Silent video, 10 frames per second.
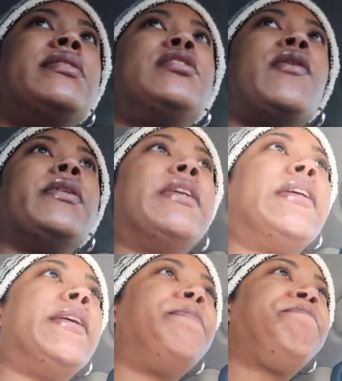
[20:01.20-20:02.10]
So
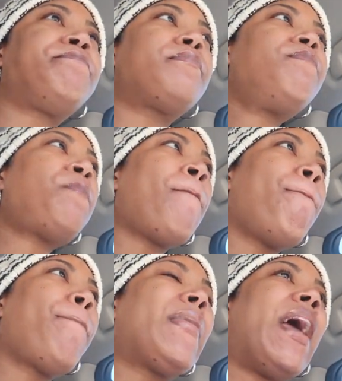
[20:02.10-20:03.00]
good.
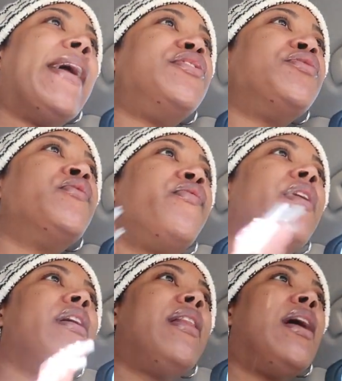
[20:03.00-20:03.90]
I do feel